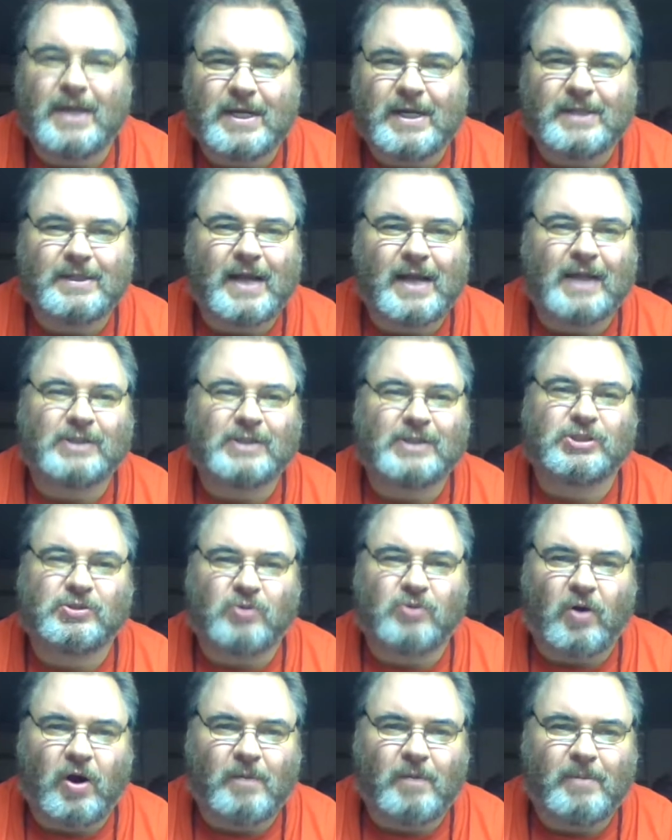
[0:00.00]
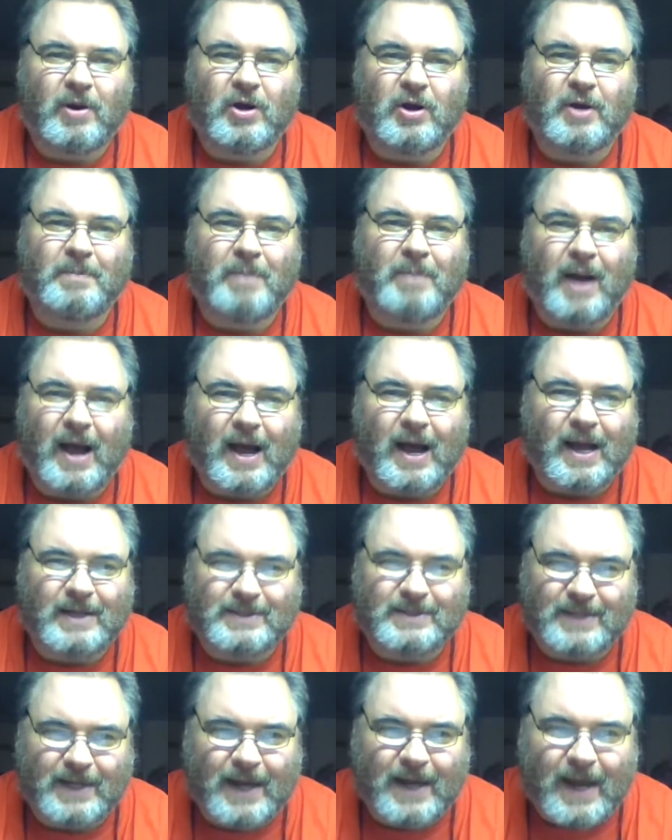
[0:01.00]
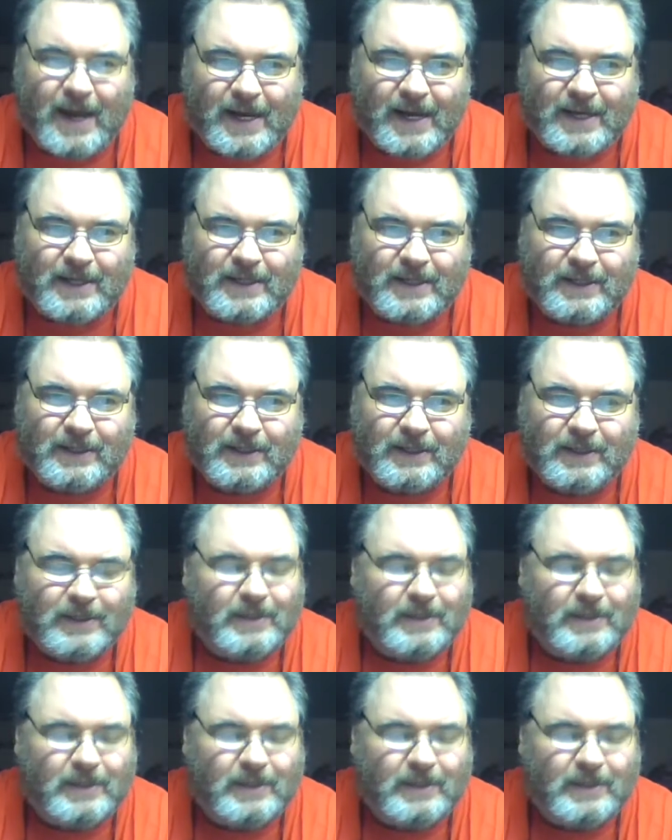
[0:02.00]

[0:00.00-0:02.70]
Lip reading: eating that strawberry pie today.